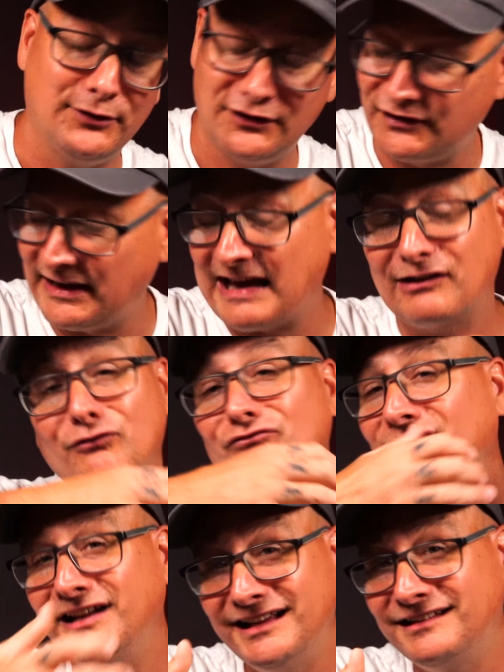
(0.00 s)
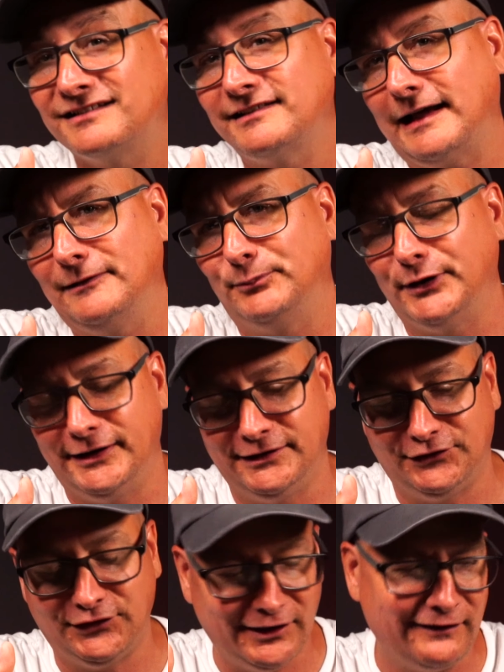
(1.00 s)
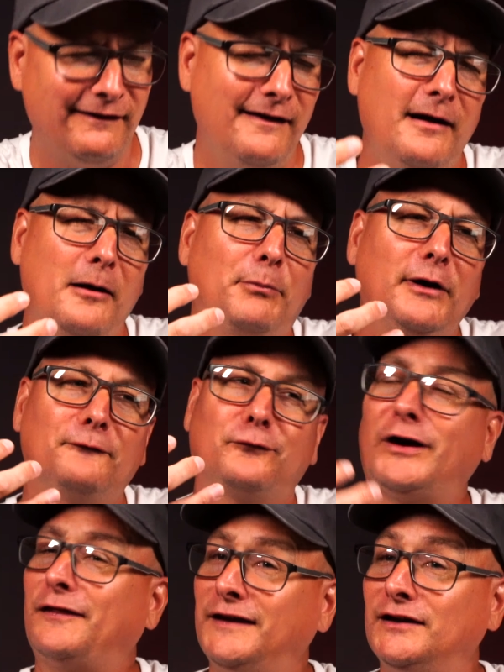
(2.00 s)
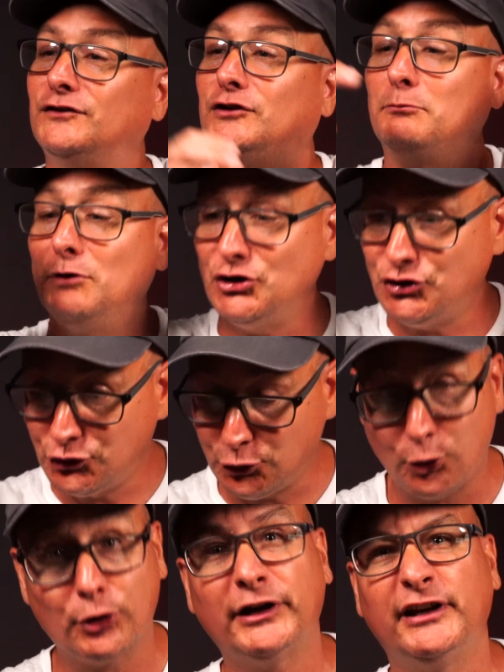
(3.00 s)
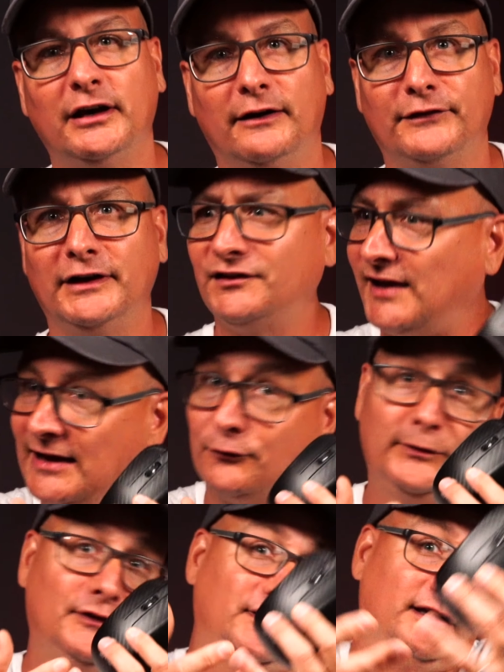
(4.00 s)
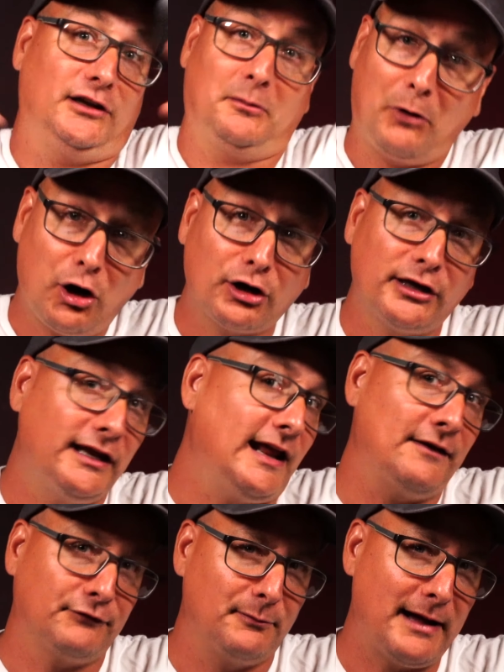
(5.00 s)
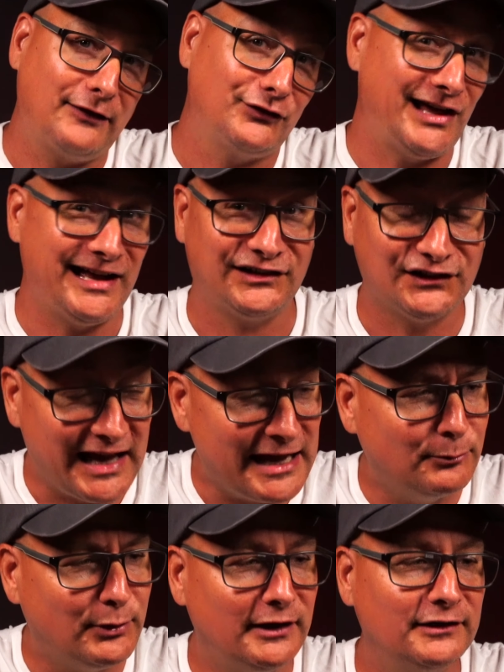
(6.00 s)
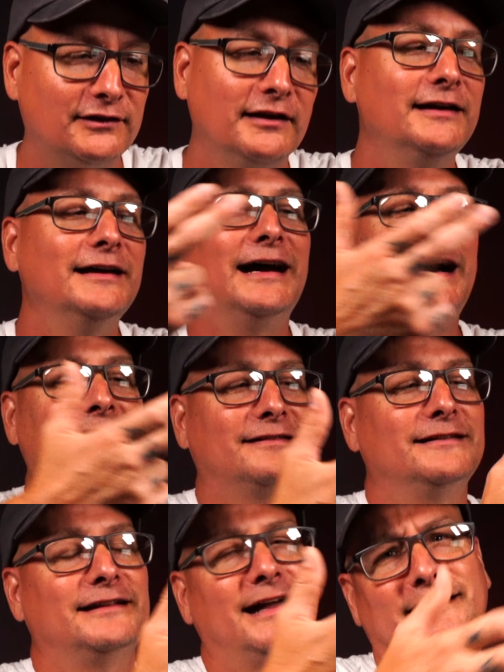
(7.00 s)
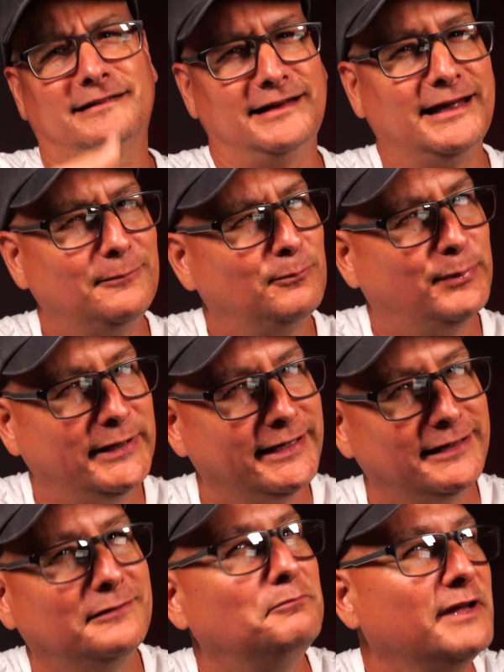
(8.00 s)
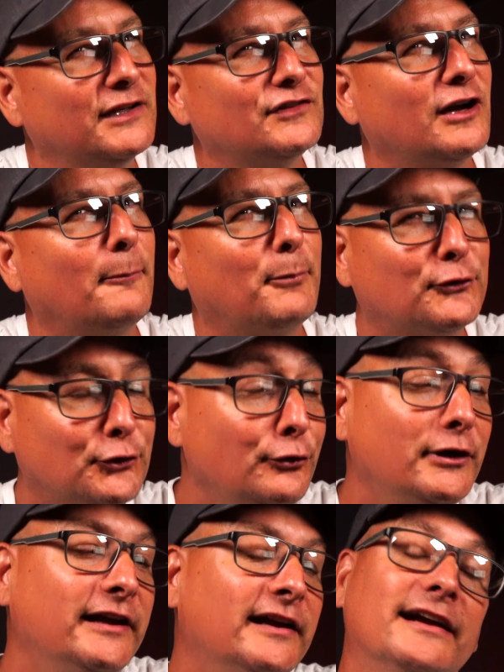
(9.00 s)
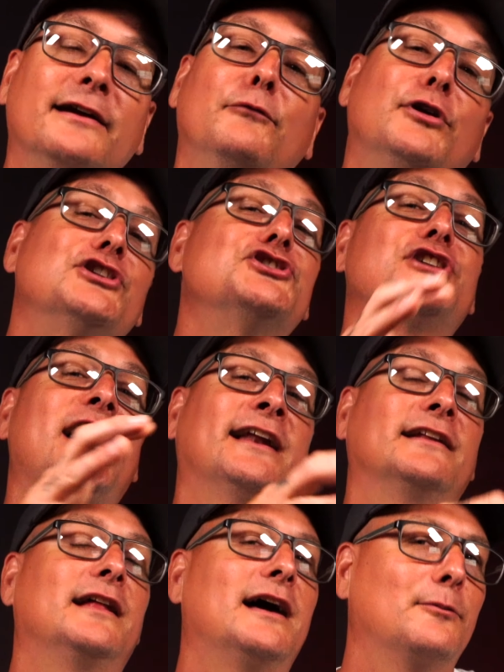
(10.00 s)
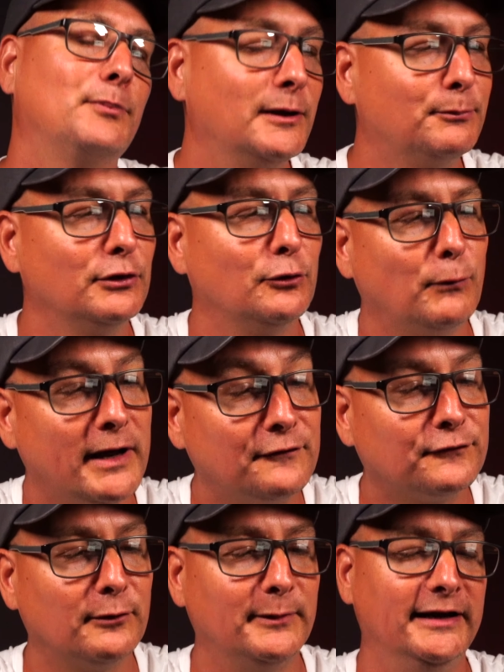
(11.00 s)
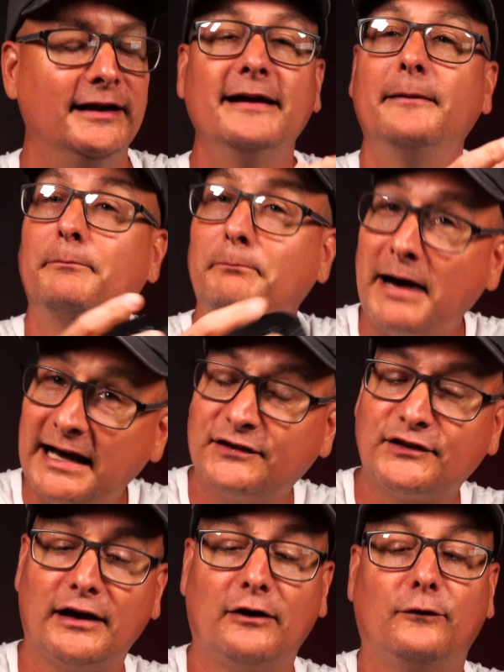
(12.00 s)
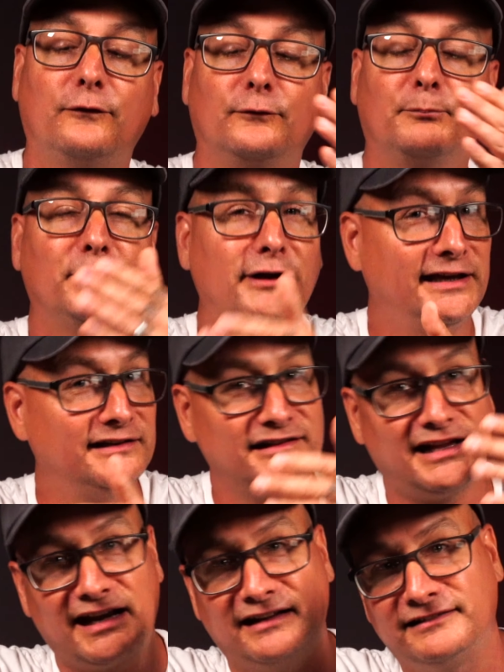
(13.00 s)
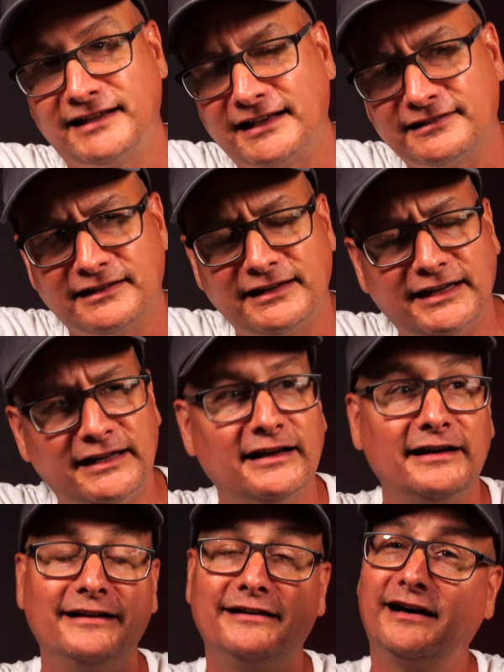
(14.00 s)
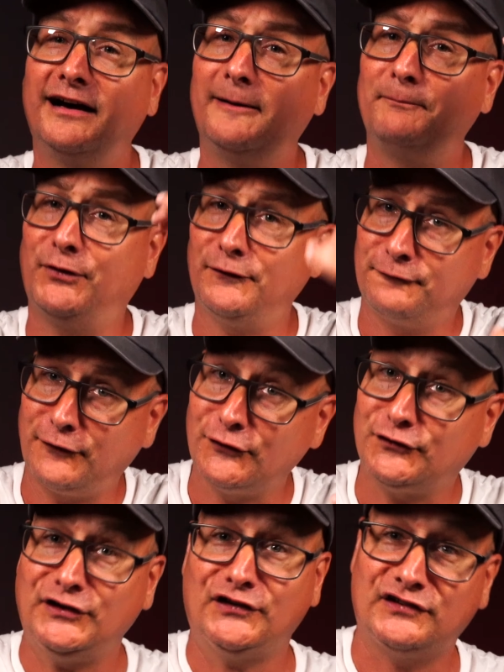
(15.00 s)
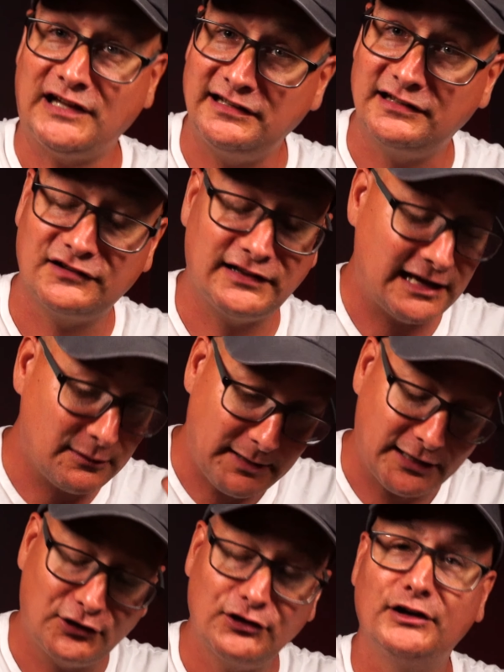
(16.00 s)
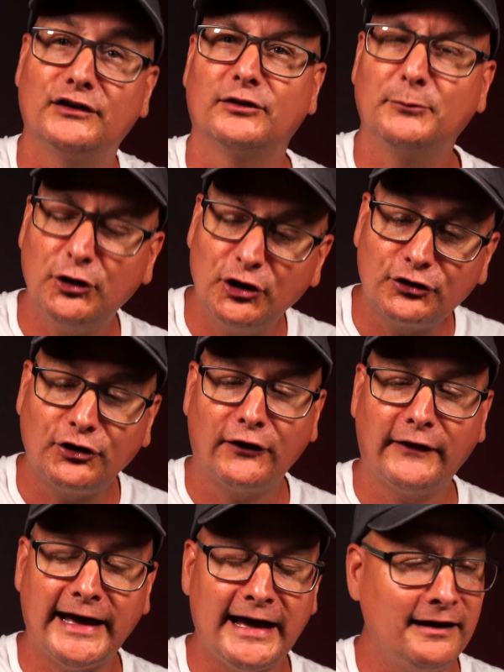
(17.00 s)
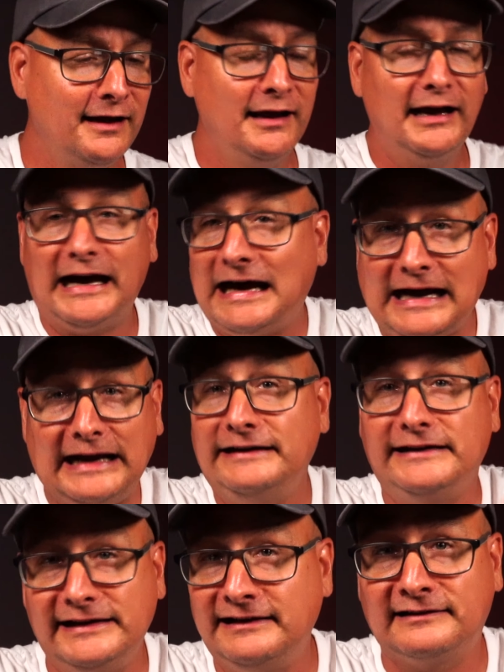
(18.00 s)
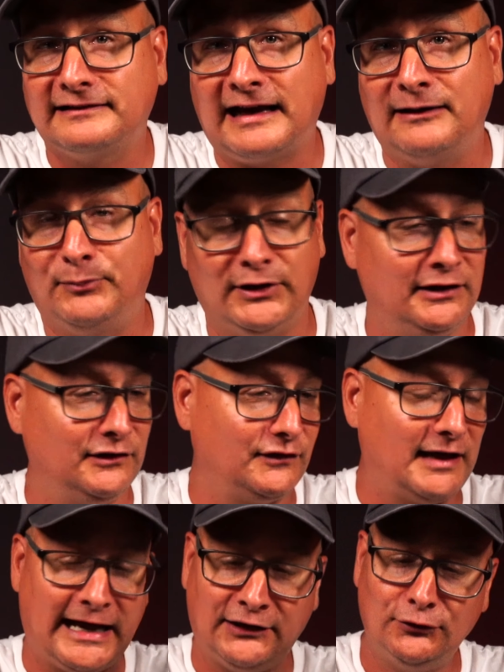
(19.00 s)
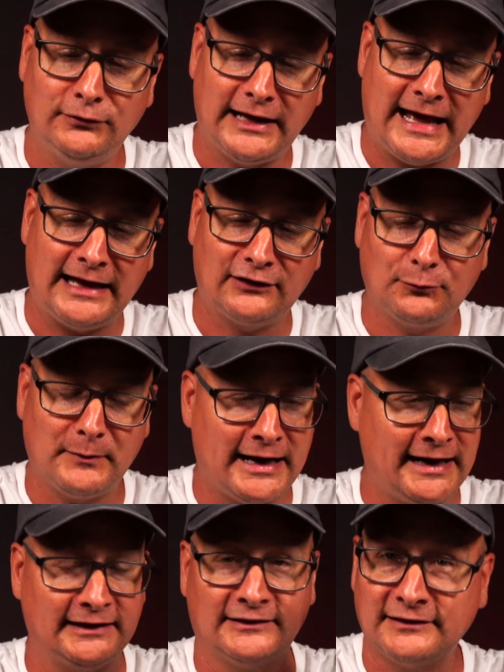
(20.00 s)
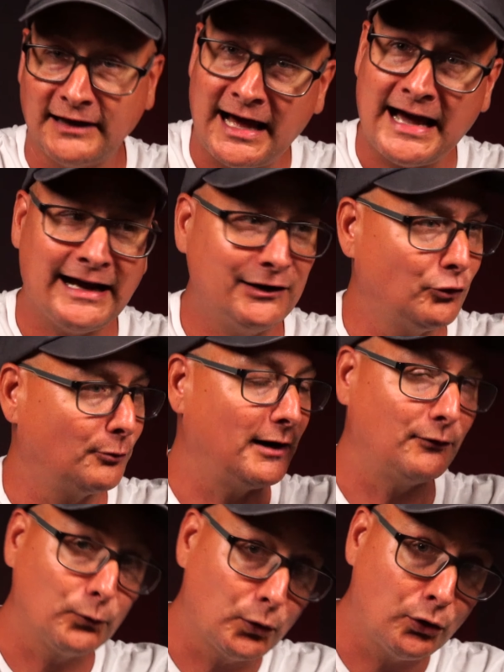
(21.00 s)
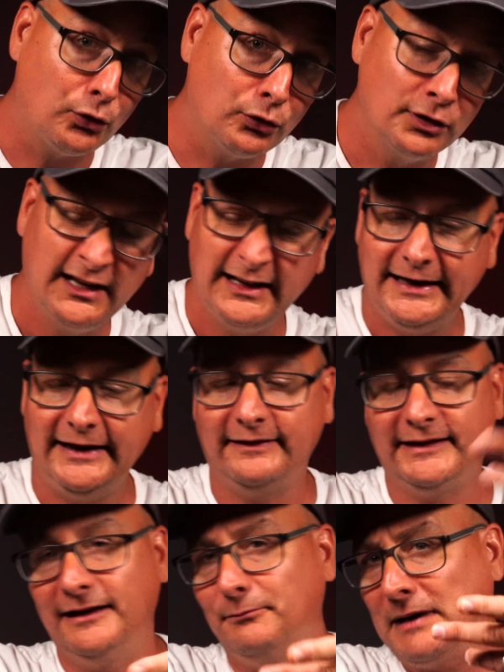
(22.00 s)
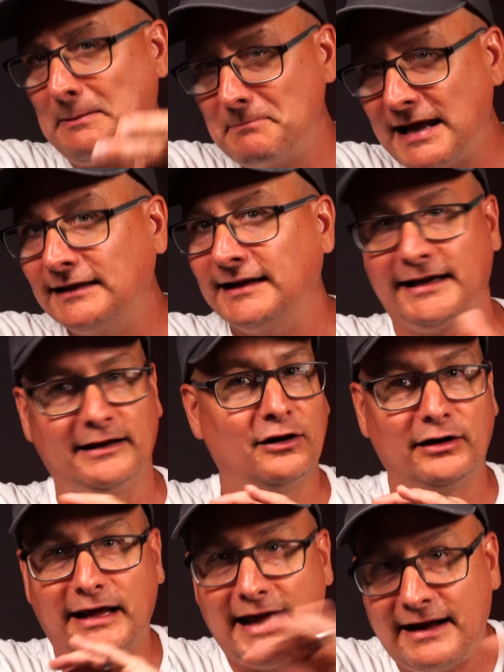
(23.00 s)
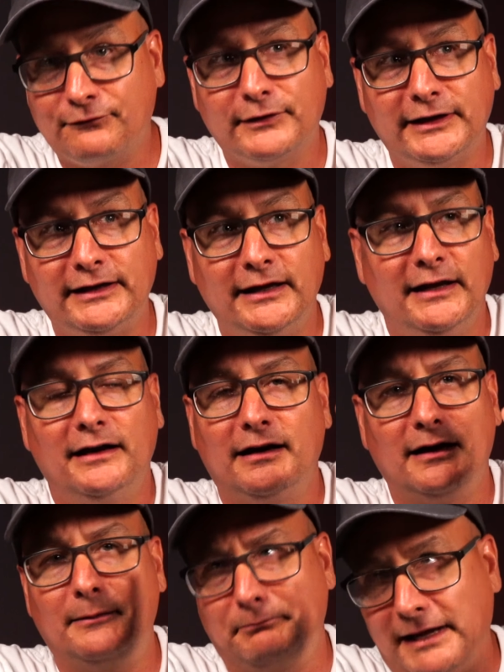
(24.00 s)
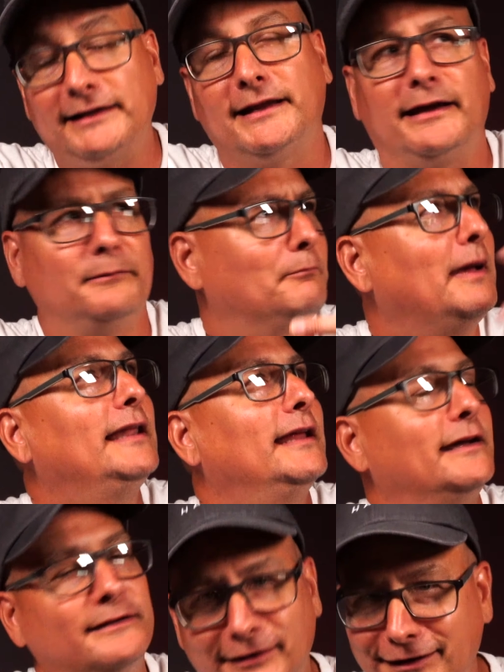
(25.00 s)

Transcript: buttons. Say, I don't need side buttons, you know? But for I think the majority of us, as we see in the market, every mouse has side buttons. I think that's a big missed opportunity here and would have shied a lot of people away from it. Myself, playing a lot of Destiny, um, the first Descendants now. My goodness, I'm hooked on that. I need side buttons. I do it as my slide or my roll and then my melee on every uh, melee, melee.